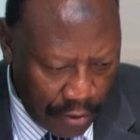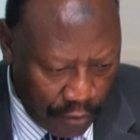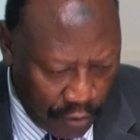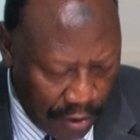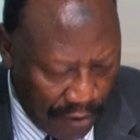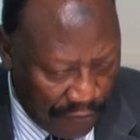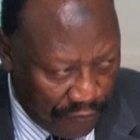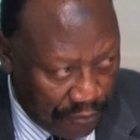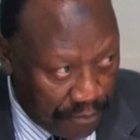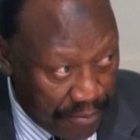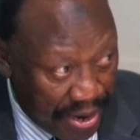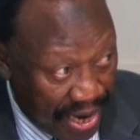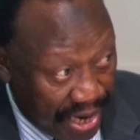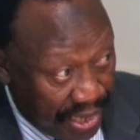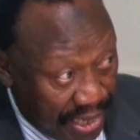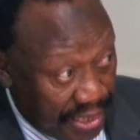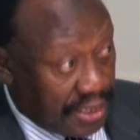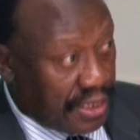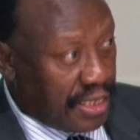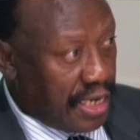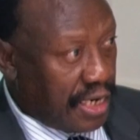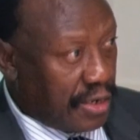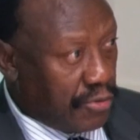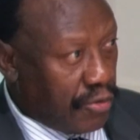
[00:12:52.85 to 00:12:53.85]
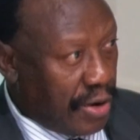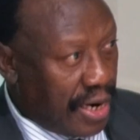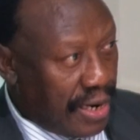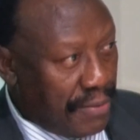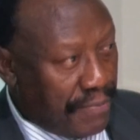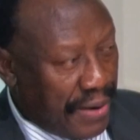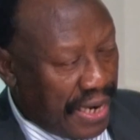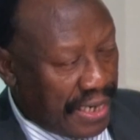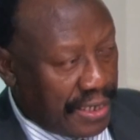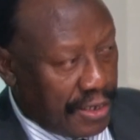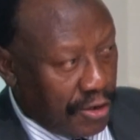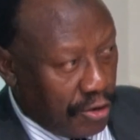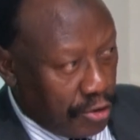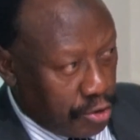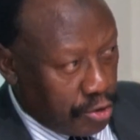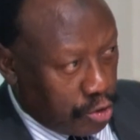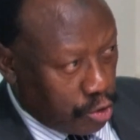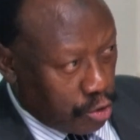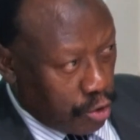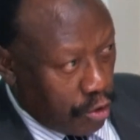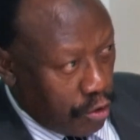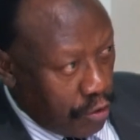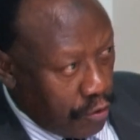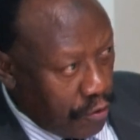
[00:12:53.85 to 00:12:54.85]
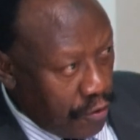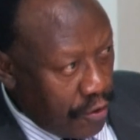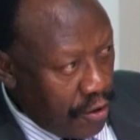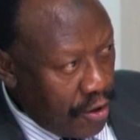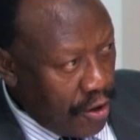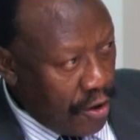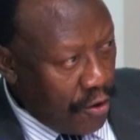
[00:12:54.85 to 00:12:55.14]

we've managed that one, but also